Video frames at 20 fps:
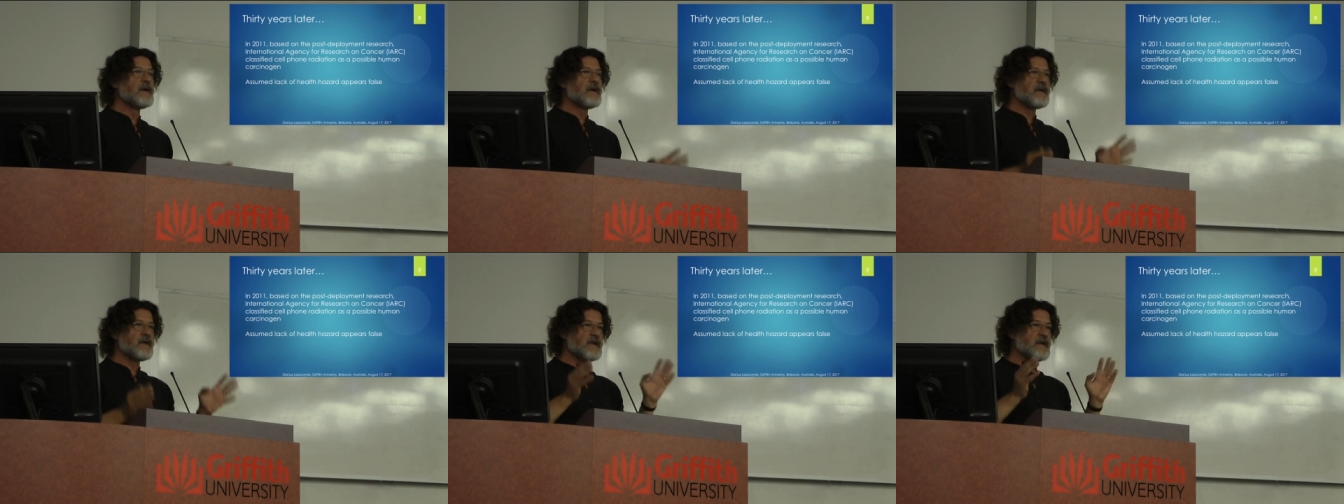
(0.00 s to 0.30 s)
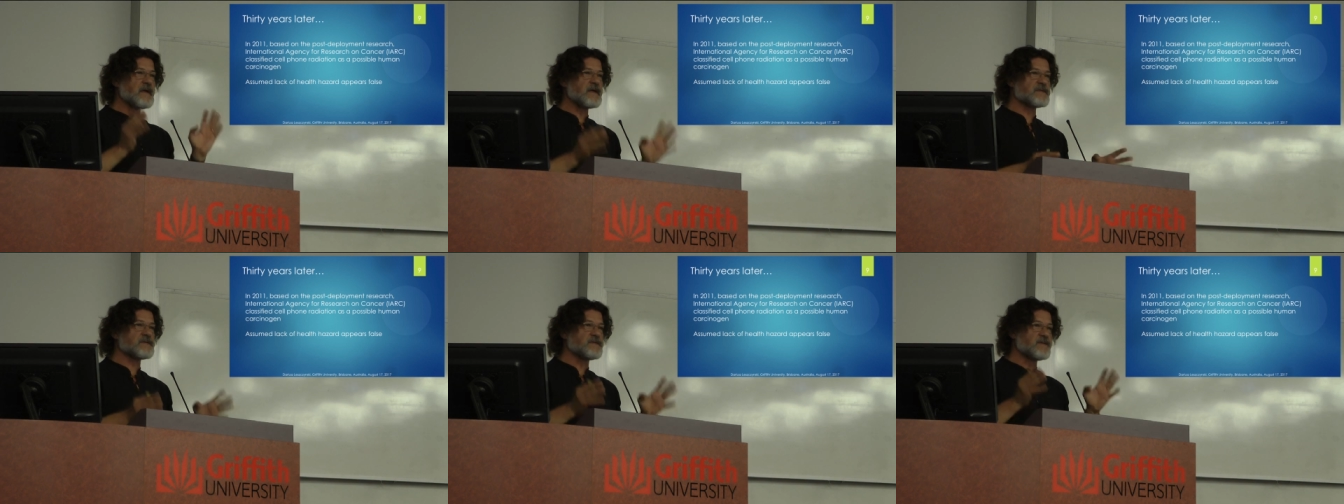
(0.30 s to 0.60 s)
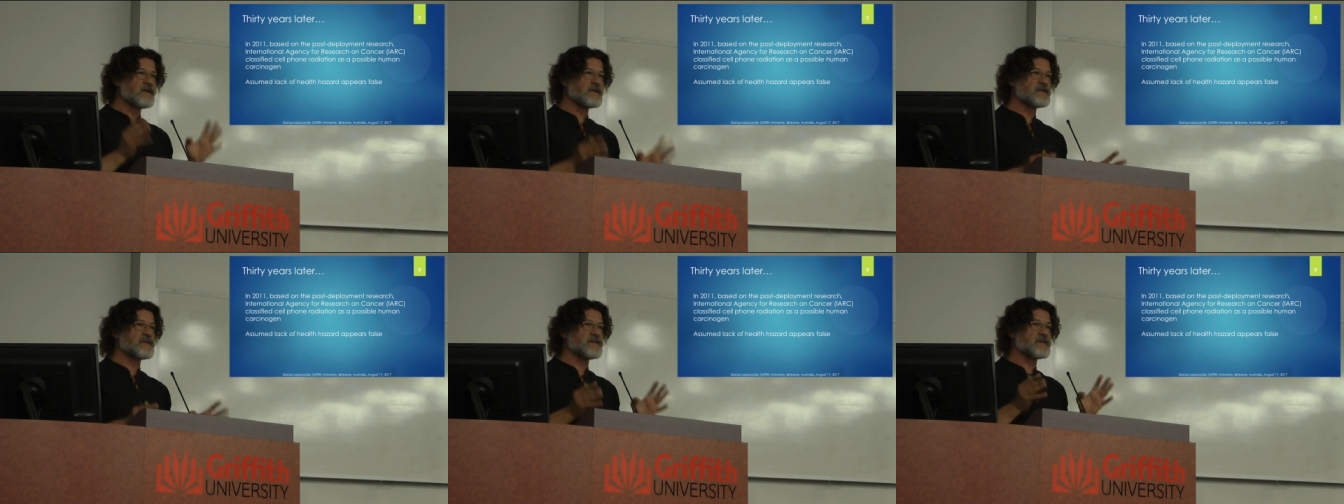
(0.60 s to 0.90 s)
yes,
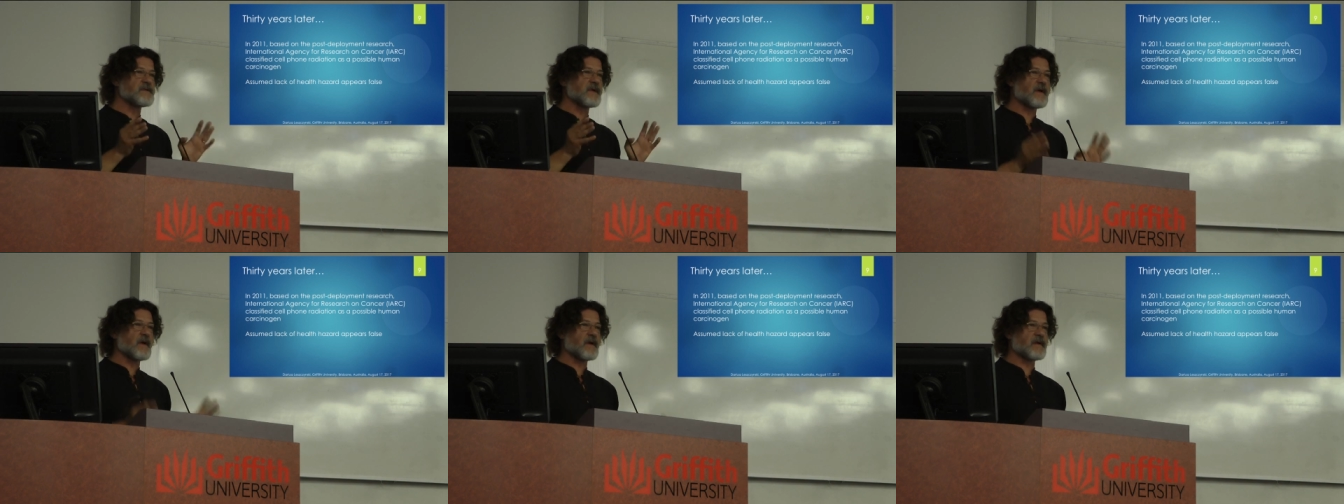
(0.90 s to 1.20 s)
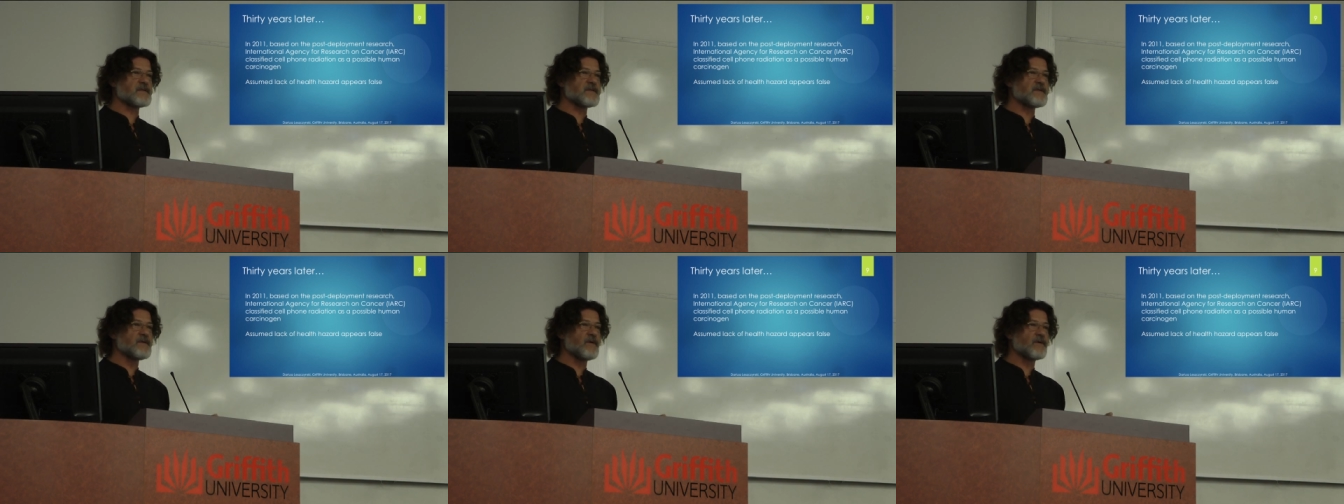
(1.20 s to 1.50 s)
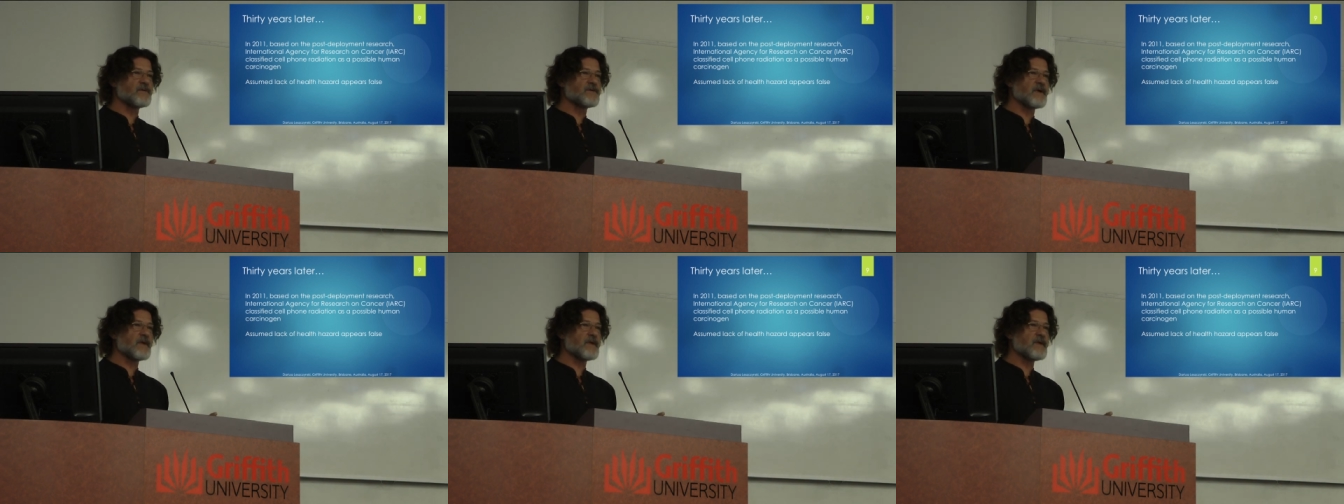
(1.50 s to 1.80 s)
this is a
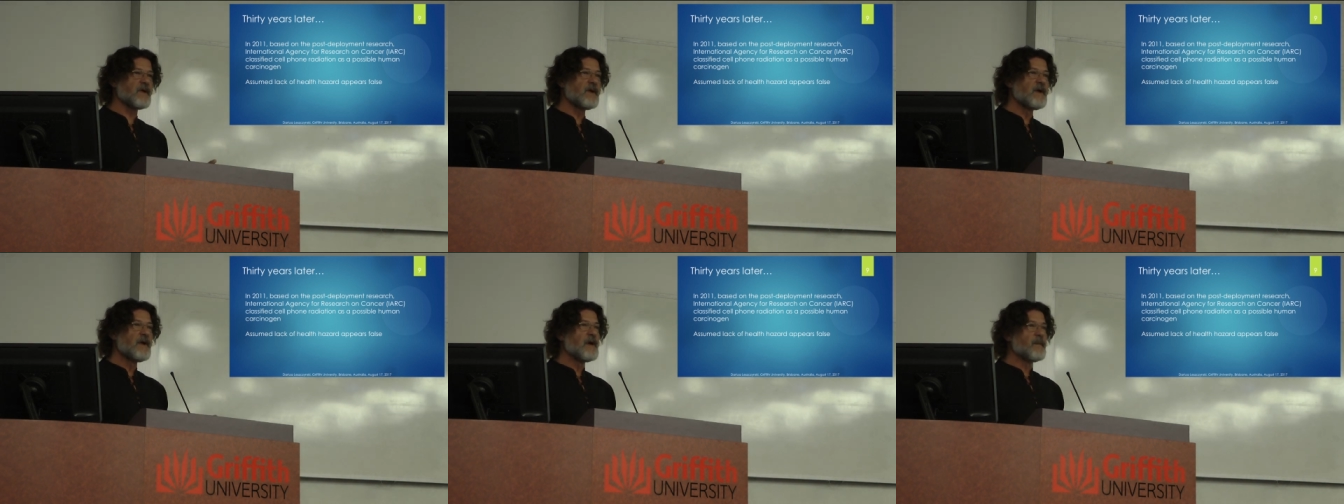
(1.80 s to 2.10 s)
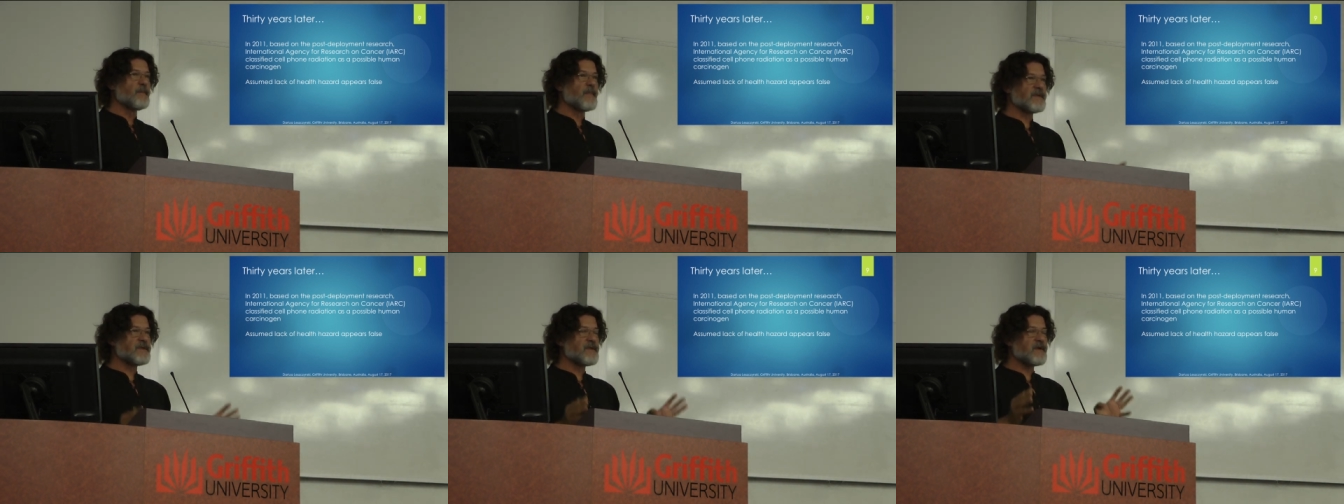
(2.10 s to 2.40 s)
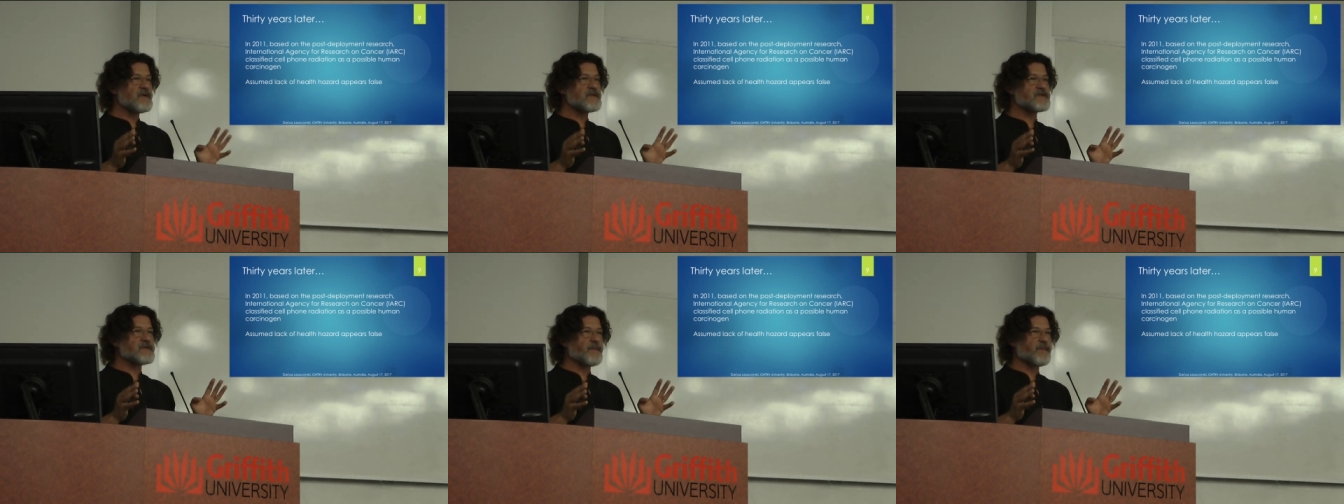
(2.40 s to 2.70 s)
carcinogen, but there
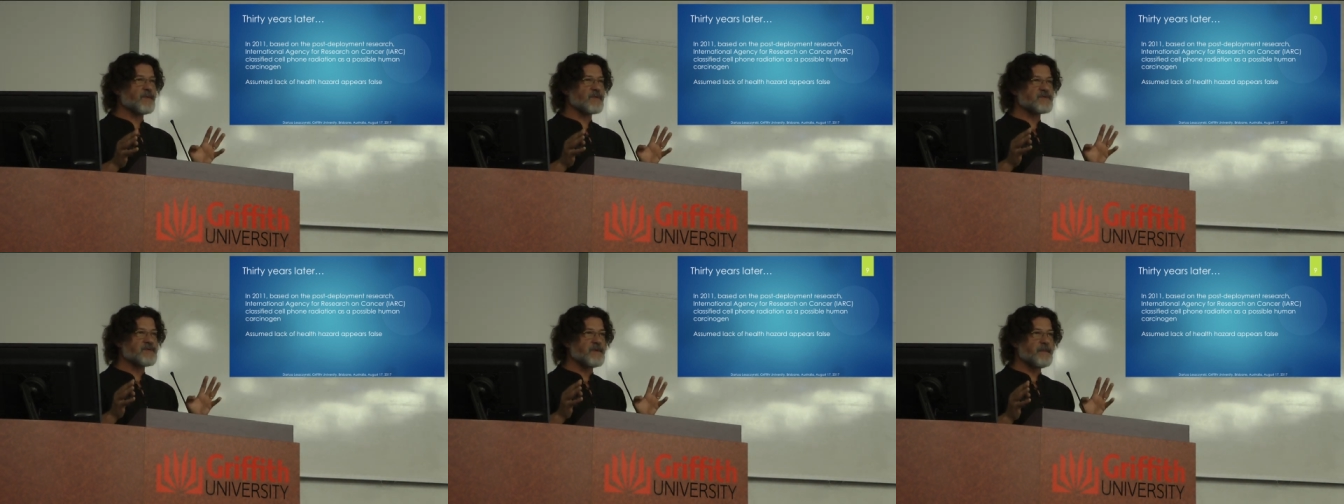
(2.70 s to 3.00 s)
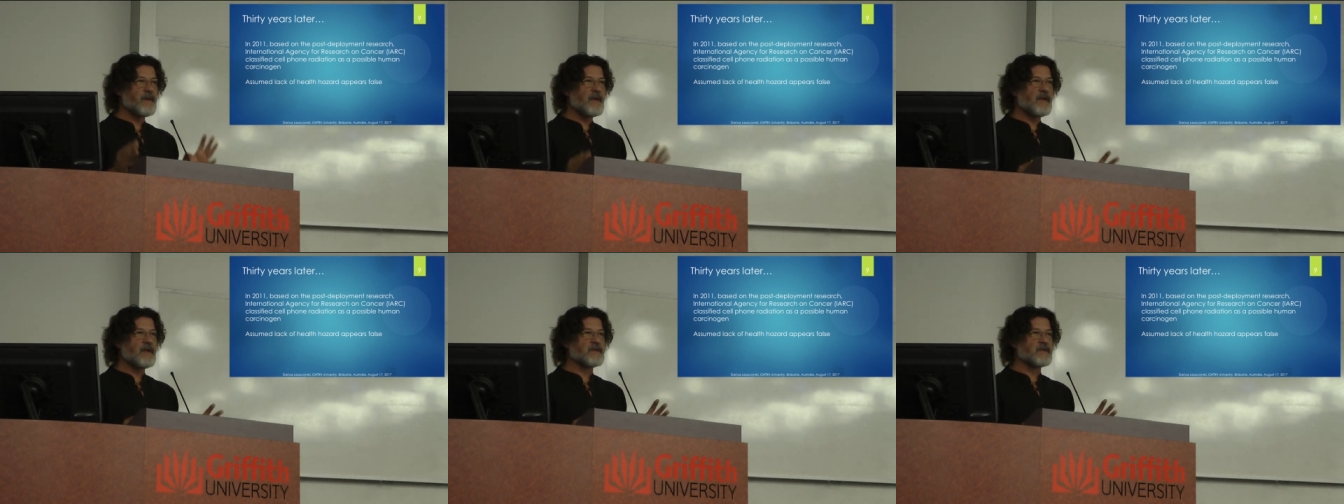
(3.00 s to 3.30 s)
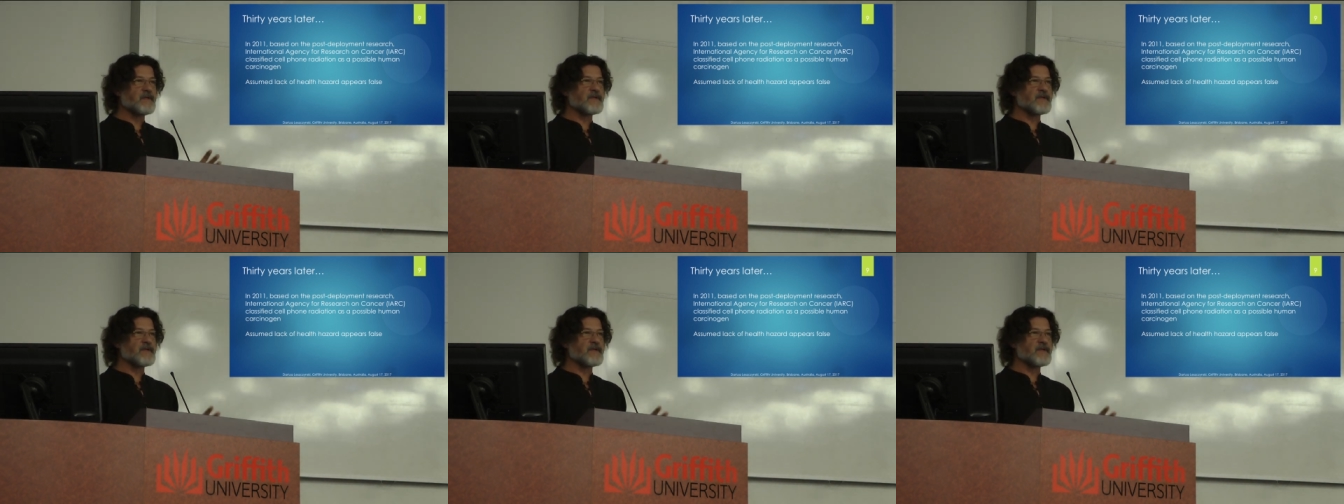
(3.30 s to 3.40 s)
is a possibility.